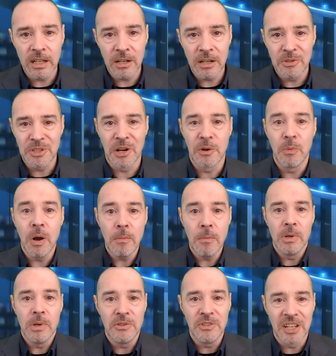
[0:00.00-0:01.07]
You don't know what
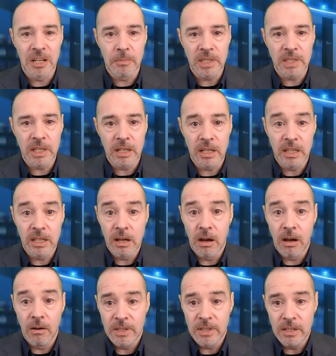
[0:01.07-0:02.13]
mood you're going to be in the
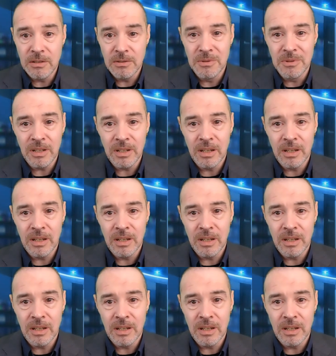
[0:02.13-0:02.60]
afternoon.